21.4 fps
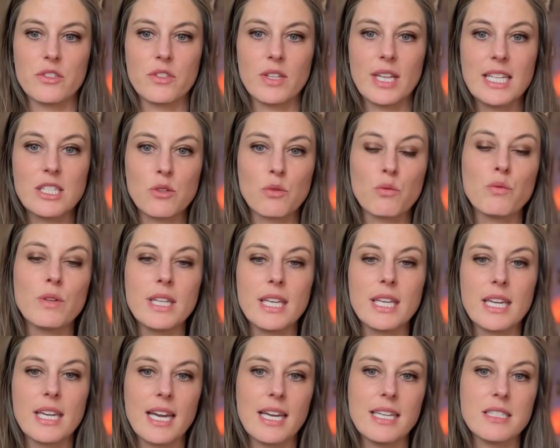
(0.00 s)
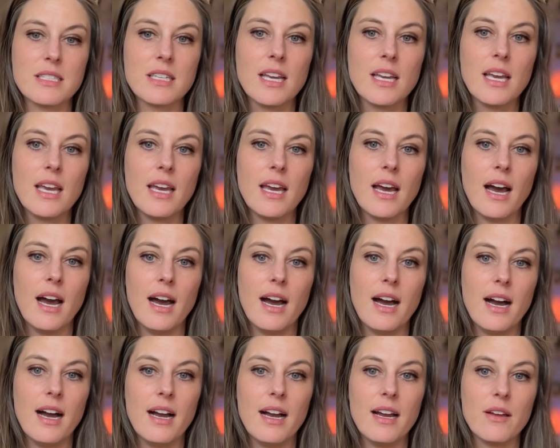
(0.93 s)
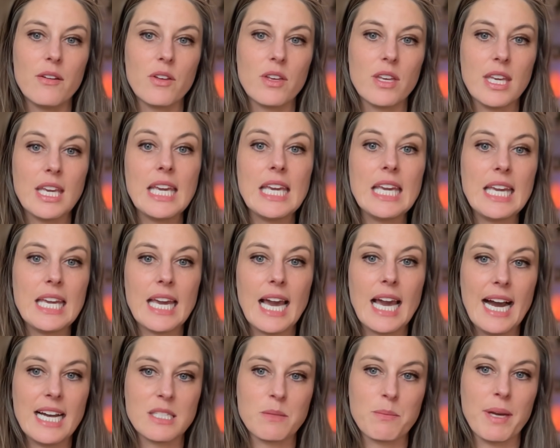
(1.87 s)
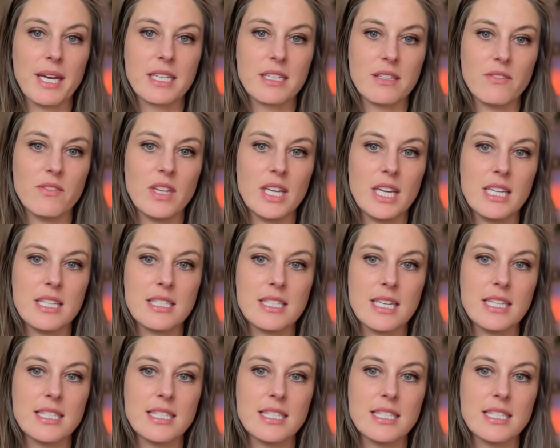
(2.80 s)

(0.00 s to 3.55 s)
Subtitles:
So that's a really nice key aspect of this.